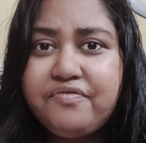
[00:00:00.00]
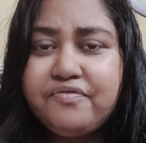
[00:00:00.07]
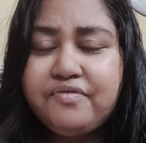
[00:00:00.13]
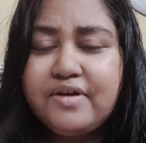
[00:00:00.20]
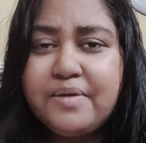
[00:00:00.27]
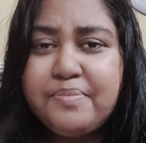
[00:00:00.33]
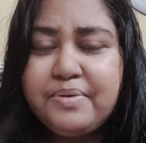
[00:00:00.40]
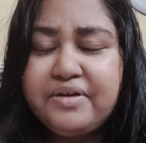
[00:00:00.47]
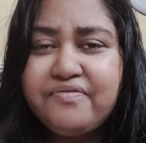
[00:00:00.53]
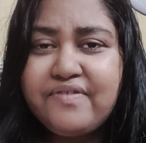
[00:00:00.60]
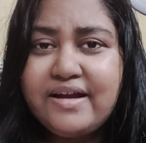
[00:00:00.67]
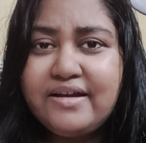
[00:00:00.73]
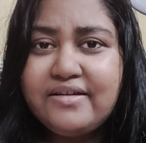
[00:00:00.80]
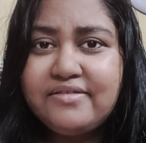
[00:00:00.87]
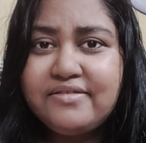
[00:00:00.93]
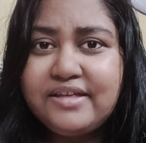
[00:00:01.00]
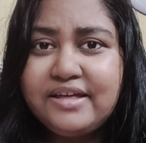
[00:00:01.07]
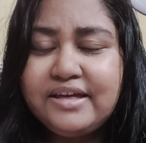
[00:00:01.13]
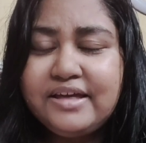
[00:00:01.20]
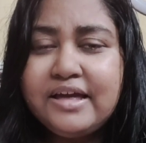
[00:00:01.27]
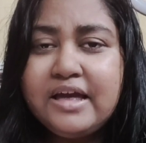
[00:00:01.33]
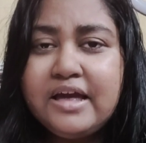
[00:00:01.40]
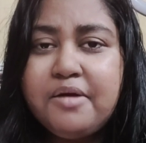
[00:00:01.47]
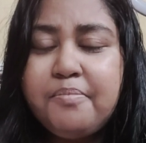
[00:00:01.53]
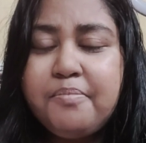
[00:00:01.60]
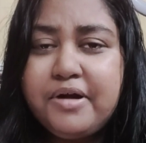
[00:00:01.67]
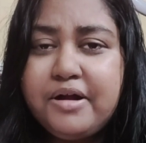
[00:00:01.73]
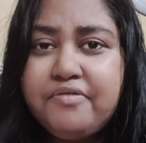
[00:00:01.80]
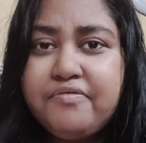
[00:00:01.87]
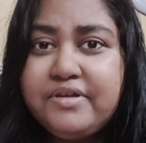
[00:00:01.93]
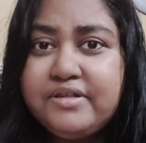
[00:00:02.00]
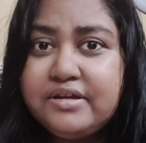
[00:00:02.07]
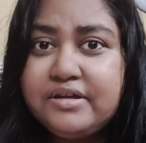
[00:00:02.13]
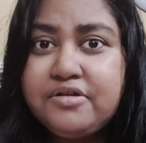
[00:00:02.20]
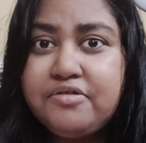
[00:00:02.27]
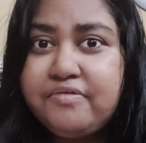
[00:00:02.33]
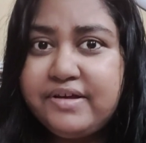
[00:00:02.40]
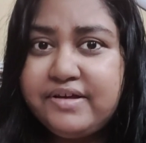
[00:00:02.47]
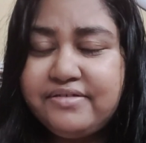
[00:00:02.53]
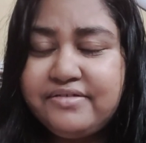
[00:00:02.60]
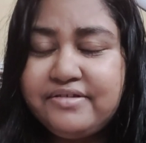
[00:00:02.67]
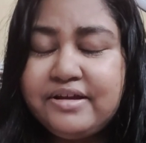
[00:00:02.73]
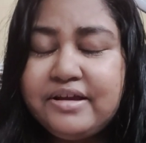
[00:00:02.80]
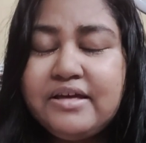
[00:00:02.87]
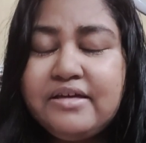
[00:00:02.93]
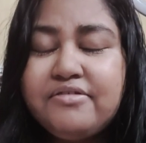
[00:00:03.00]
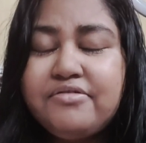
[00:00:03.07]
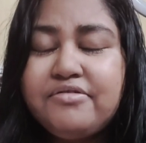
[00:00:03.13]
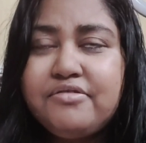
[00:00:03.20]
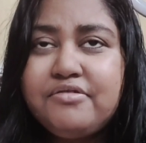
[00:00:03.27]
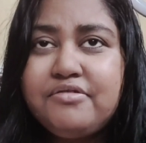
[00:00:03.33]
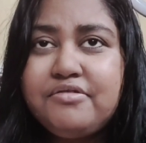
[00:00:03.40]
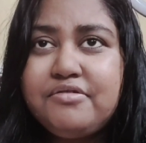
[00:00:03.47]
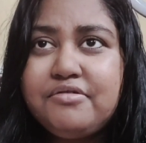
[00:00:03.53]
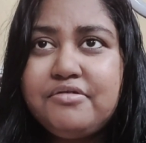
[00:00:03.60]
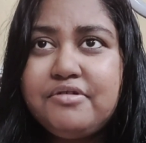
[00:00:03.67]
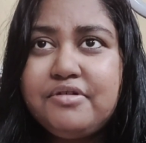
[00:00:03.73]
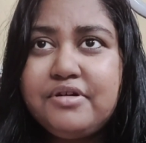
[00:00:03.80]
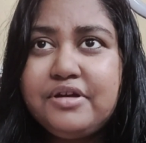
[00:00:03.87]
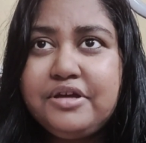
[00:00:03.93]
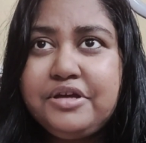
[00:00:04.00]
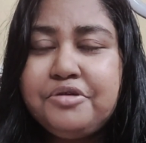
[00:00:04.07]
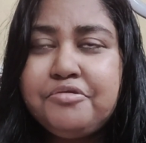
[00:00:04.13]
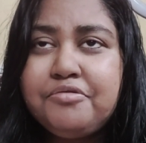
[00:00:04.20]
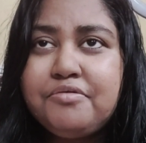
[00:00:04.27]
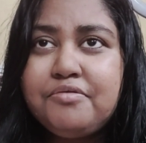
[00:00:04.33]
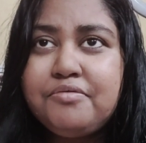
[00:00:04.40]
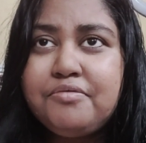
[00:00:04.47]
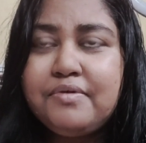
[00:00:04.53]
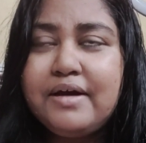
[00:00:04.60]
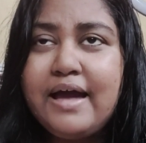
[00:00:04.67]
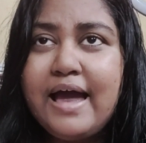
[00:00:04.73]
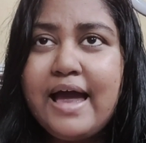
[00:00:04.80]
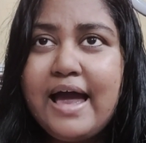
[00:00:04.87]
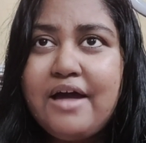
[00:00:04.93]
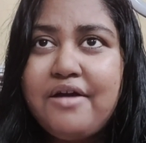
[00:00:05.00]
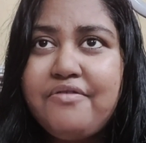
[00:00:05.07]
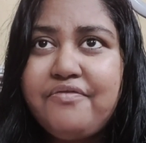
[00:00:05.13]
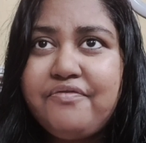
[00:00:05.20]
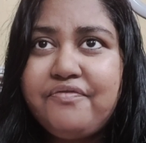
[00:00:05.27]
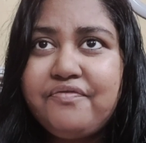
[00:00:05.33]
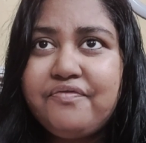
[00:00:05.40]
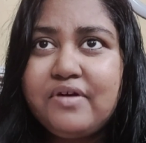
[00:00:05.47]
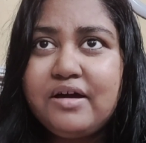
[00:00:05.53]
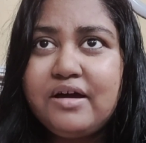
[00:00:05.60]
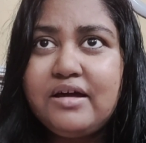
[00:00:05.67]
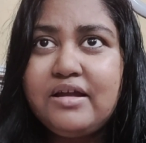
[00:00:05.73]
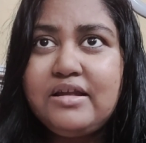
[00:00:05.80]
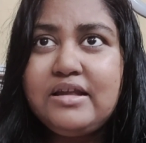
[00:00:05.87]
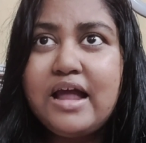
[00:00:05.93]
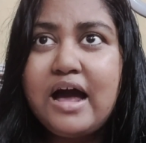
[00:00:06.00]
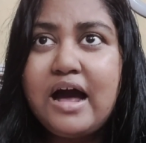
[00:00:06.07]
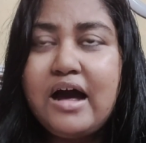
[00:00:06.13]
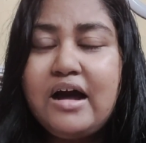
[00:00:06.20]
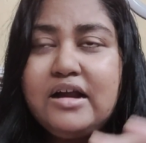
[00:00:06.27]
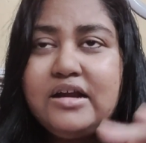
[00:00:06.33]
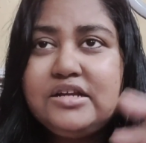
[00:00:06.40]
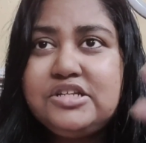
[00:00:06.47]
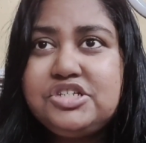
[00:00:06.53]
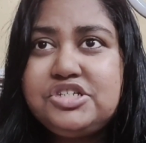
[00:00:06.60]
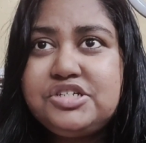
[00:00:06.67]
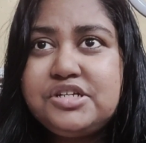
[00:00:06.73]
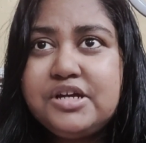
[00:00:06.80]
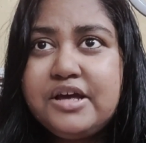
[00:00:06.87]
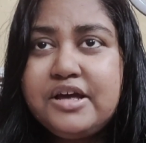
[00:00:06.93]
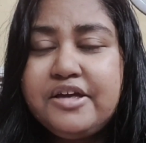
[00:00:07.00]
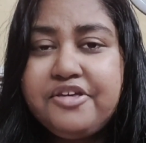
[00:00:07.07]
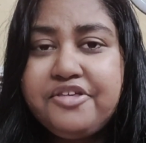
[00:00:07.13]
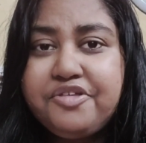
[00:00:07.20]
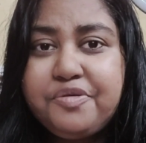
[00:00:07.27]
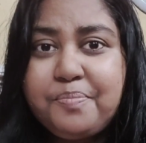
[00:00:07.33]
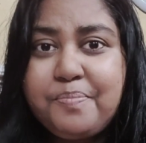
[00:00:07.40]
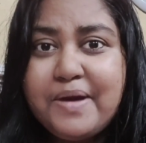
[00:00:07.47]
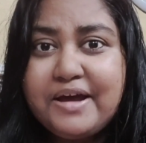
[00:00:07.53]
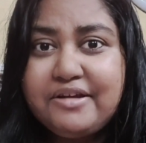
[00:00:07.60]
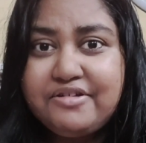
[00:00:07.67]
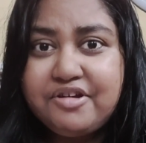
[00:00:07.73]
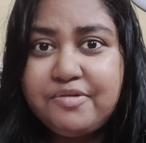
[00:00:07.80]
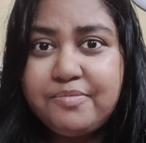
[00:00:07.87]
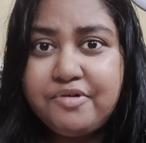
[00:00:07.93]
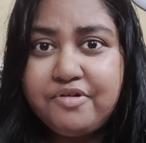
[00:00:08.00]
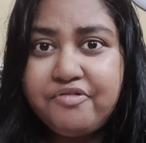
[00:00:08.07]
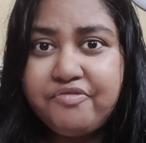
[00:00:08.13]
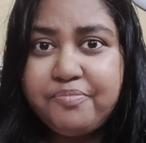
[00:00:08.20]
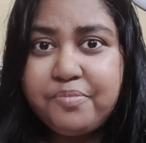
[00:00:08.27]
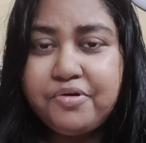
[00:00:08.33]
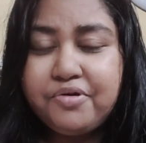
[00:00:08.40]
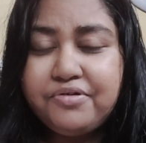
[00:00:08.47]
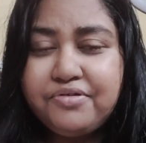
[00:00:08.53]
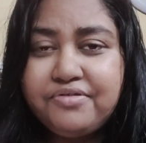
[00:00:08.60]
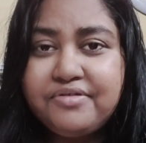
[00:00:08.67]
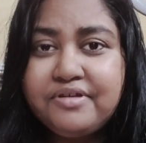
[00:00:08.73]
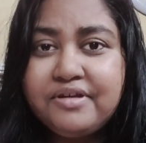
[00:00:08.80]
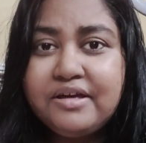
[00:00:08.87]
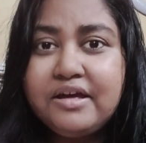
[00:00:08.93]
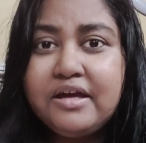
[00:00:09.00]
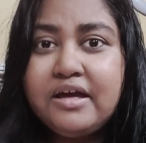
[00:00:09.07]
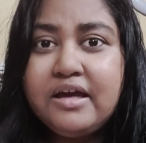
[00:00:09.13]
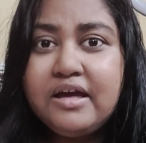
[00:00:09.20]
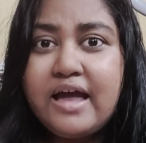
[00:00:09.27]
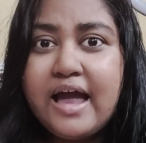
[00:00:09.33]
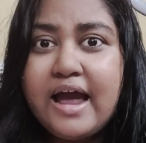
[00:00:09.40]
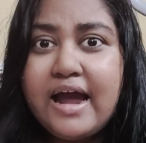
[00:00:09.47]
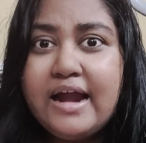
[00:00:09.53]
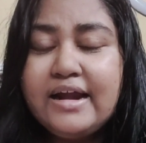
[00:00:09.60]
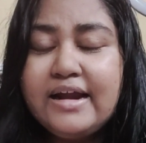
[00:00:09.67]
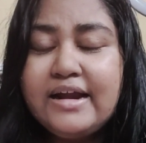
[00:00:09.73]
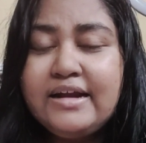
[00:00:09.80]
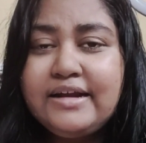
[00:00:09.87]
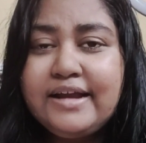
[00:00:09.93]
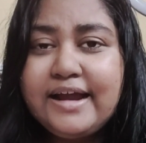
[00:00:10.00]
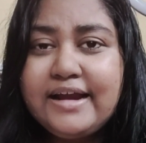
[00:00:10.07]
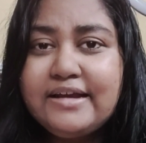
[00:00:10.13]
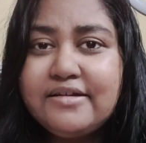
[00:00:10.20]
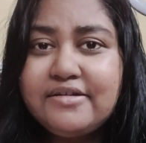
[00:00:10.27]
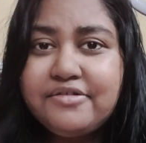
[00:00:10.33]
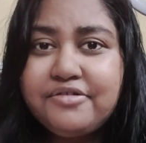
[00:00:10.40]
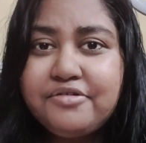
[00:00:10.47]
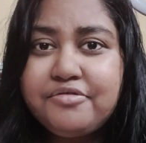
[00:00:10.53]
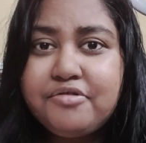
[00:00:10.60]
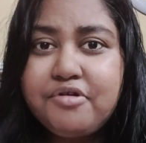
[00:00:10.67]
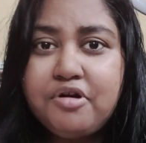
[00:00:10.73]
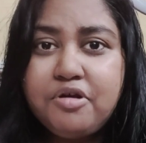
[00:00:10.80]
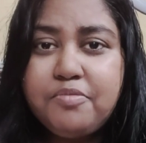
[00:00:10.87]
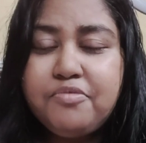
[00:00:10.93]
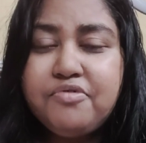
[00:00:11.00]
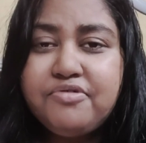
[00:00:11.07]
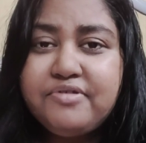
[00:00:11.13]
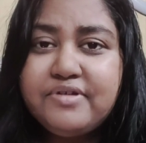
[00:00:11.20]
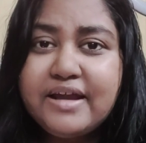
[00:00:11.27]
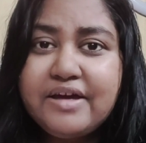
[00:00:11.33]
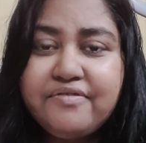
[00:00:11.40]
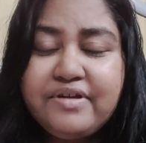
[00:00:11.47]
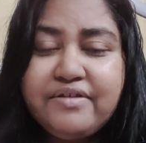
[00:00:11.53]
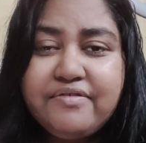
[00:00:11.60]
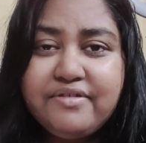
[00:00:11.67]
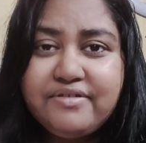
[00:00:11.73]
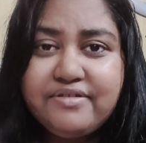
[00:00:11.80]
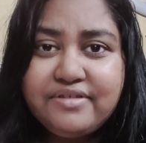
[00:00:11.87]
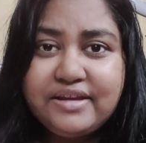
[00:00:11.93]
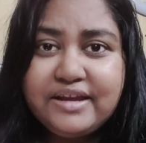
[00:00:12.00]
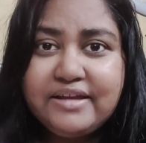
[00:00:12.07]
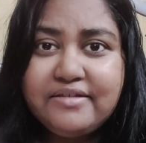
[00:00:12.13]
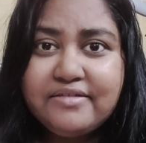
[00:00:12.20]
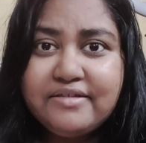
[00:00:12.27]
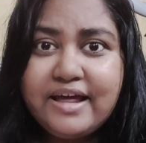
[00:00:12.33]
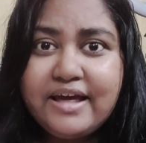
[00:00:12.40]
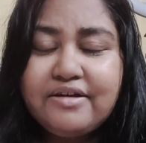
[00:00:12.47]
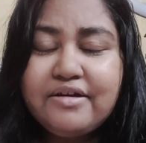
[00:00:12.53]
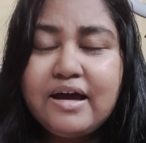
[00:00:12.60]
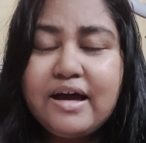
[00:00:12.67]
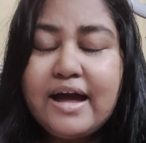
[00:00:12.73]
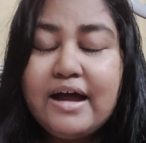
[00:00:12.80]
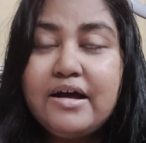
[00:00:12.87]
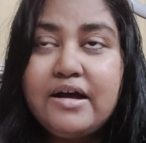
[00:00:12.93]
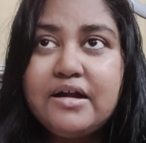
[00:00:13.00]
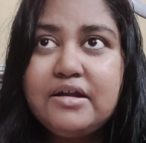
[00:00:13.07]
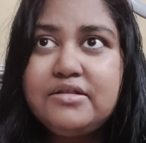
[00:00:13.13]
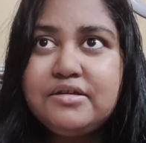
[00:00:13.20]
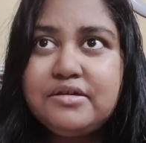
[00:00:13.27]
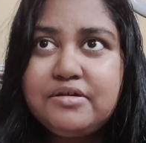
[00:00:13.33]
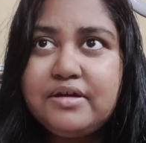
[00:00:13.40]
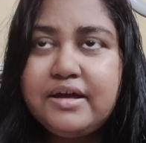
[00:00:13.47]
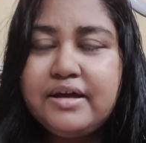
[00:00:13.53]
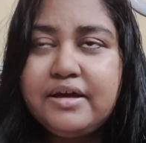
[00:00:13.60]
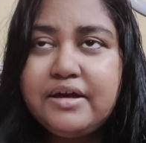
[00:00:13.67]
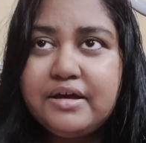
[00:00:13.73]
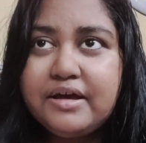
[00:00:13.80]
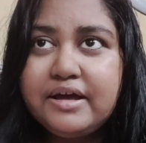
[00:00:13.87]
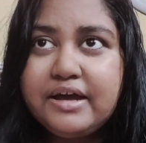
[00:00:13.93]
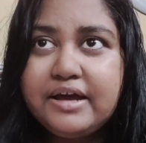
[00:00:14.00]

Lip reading: of epic fantasy, but with a twist. So you have a large spectrum of books and it caters to almost everyone's needs. Like, another